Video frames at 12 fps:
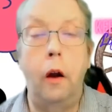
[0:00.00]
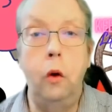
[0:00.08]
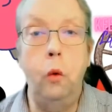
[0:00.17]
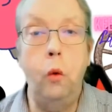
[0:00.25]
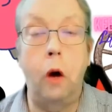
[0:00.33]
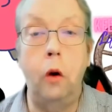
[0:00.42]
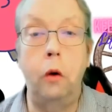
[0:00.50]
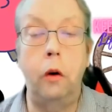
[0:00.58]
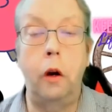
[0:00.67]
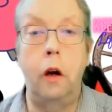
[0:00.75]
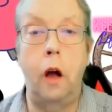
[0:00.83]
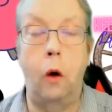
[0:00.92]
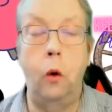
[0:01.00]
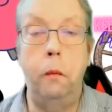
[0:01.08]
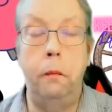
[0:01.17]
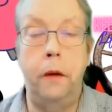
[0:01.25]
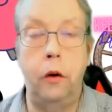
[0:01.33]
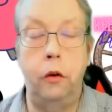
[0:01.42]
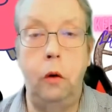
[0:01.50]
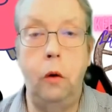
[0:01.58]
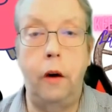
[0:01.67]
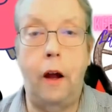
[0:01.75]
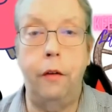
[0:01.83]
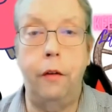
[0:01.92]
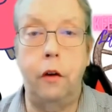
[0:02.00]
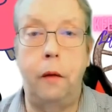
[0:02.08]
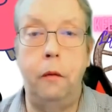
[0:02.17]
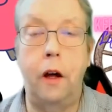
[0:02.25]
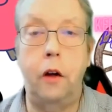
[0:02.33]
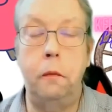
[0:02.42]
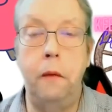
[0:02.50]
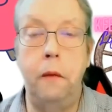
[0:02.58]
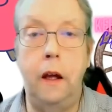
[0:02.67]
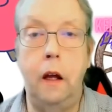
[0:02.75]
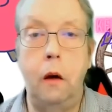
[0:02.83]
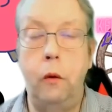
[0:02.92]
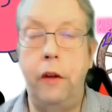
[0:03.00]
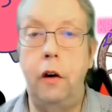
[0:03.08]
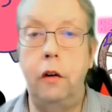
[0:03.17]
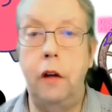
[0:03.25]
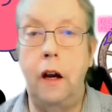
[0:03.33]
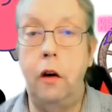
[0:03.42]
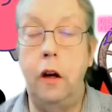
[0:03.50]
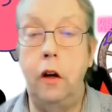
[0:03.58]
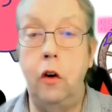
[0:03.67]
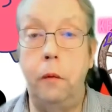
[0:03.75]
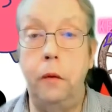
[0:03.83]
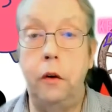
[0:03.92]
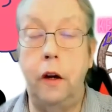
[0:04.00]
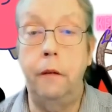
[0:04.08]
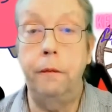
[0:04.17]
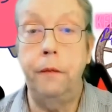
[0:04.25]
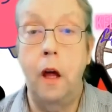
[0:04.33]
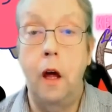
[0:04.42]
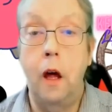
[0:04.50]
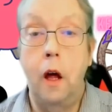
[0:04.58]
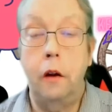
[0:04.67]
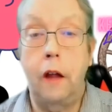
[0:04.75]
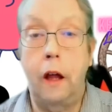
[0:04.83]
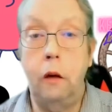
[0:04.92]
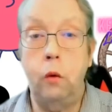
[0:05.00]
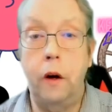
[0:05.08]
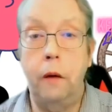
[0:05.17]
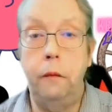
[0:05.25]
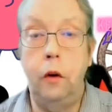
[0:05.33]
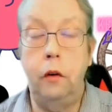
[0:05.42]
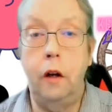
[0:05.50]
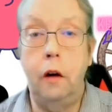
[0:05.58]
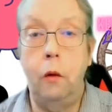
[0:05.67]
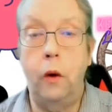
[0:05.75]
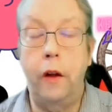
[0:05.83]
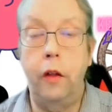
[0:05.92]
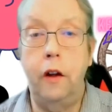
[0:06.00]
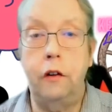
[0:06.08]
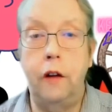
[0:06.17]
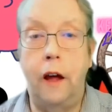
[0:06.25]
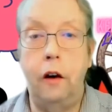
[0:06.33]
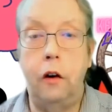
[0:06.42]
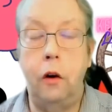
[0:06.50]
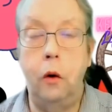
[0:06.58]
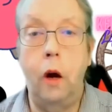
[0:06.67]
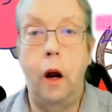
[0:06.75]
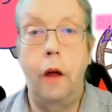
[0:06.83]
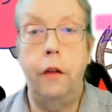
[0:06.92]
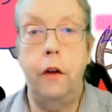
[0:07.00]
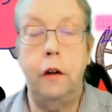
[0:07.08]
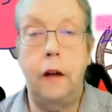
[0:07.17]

You won't know, because you won't have the same deck as me, whether it's any good in your machine. That is why I'm using one that is set to the